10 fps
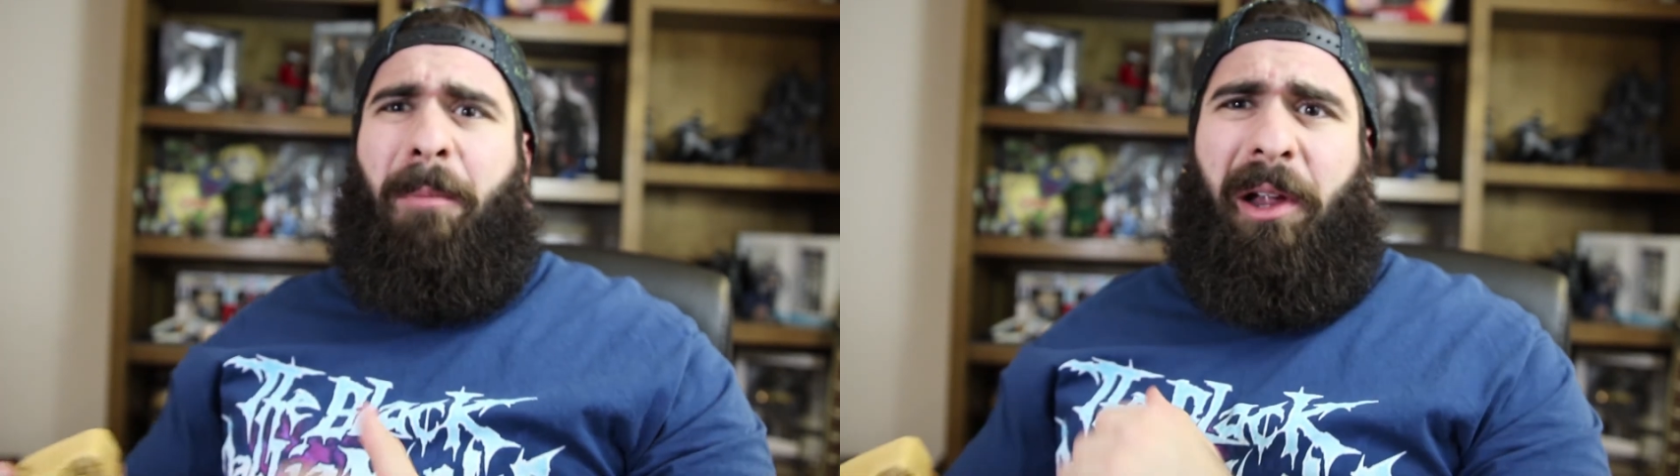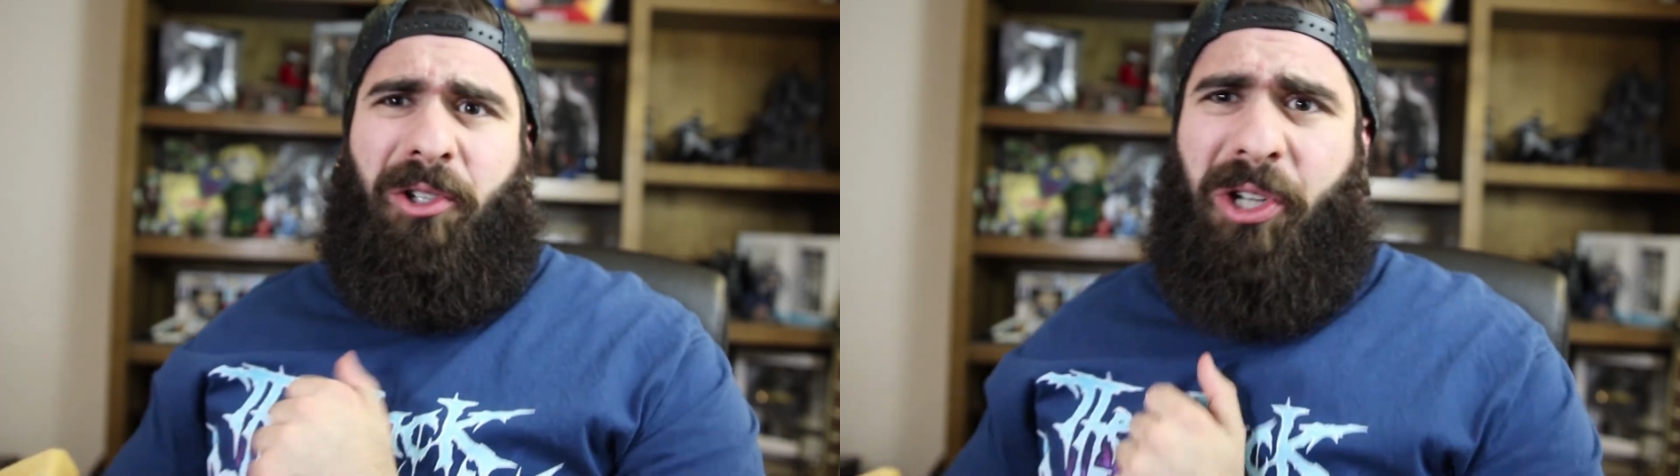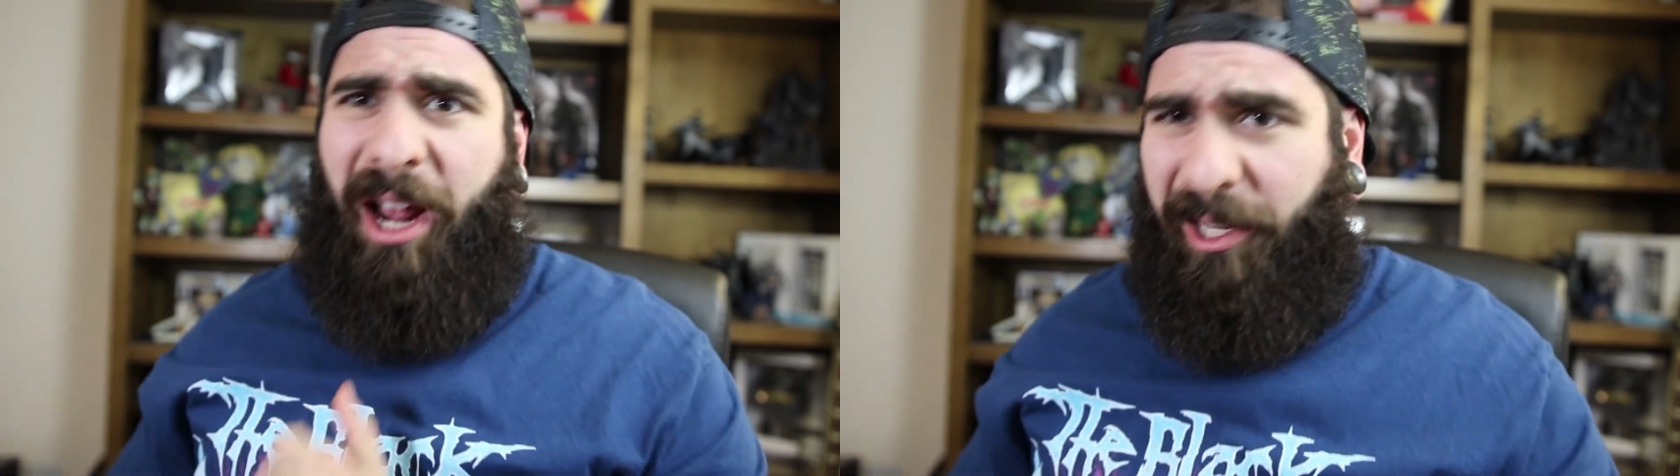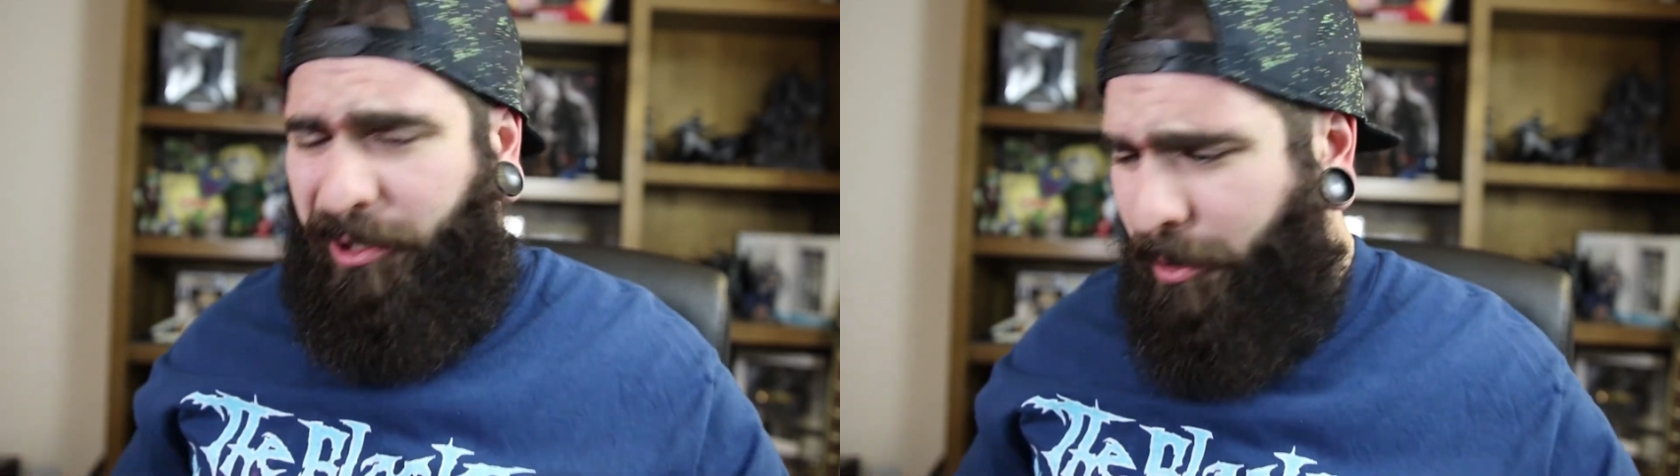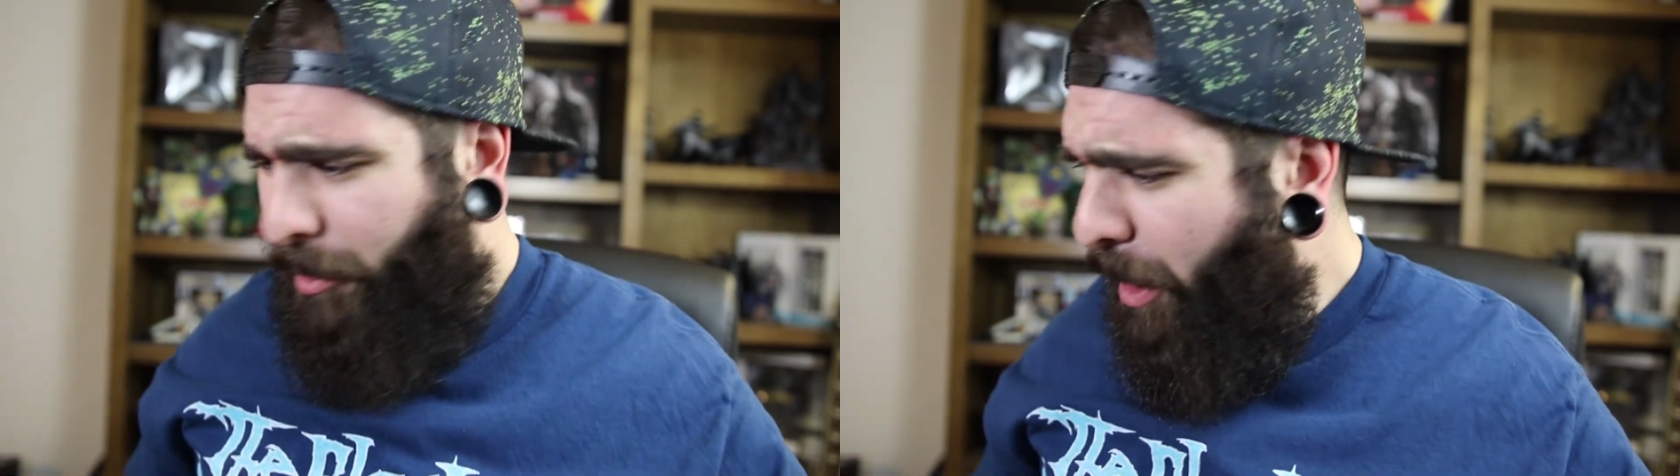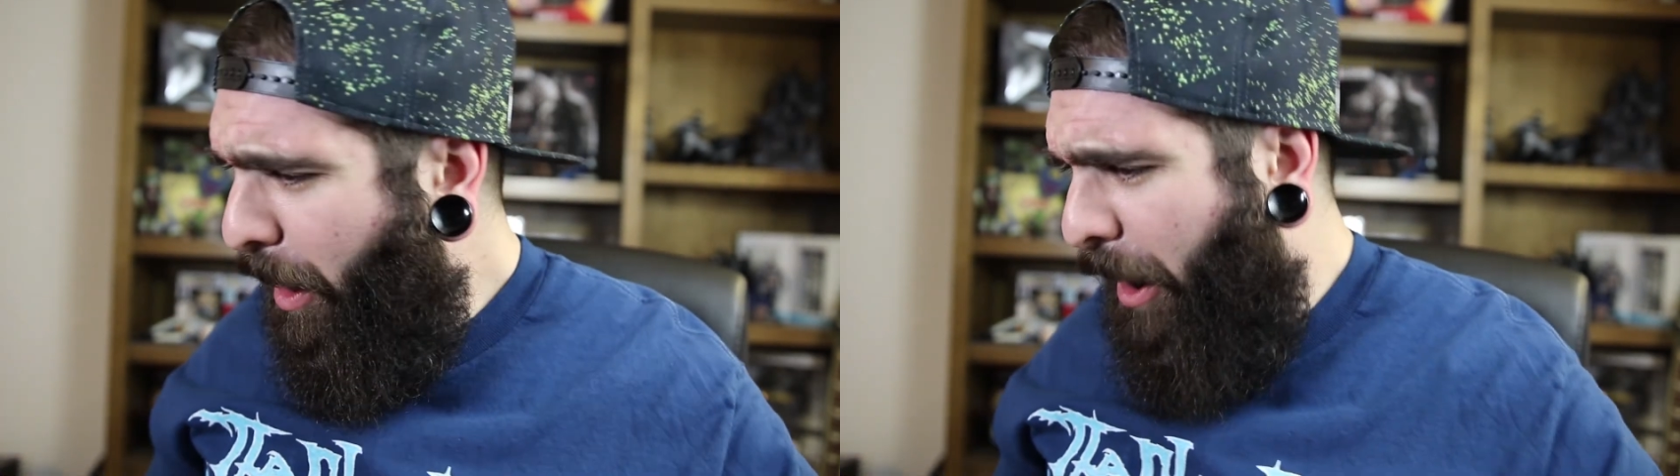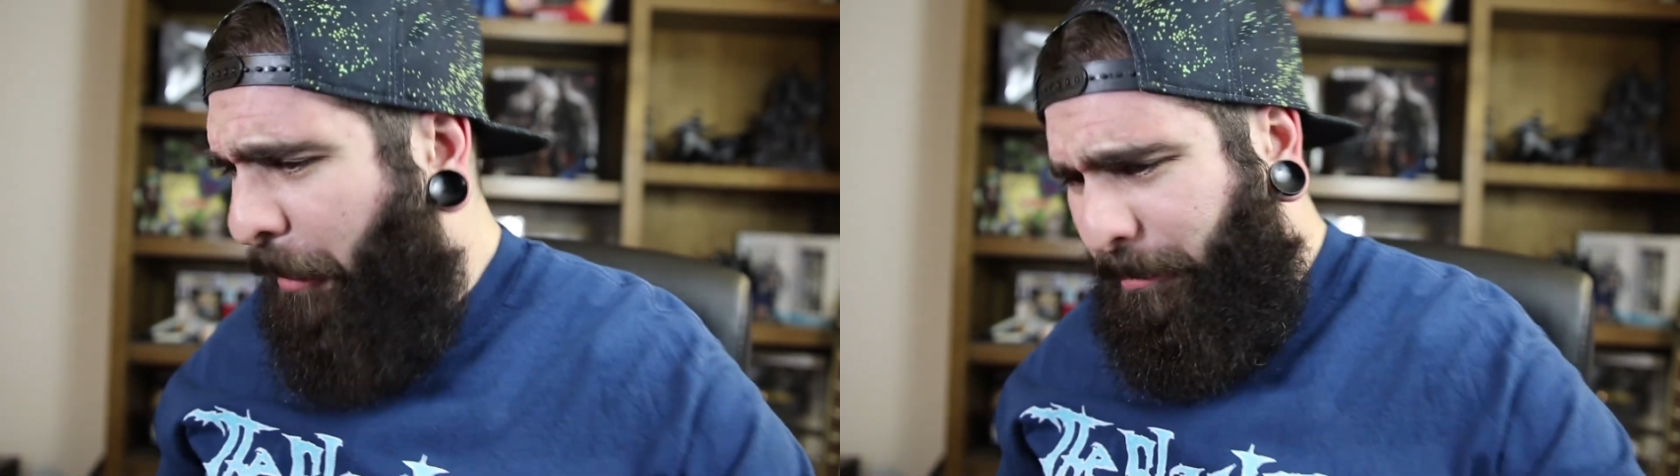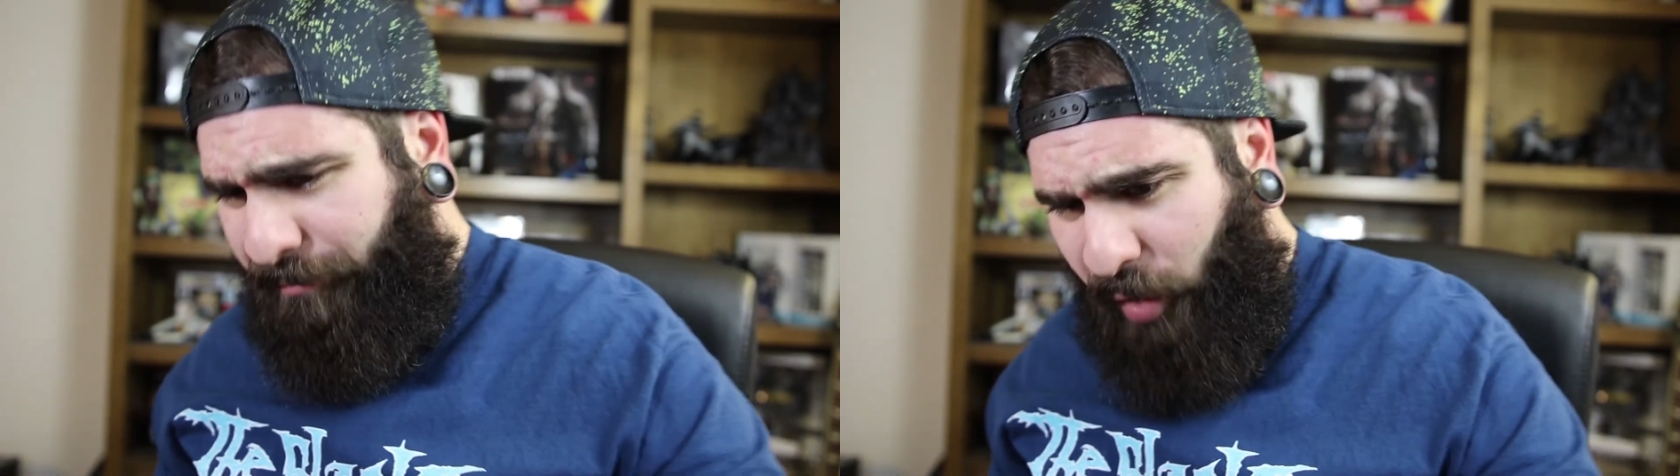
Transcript: in my chest, dude. Oh.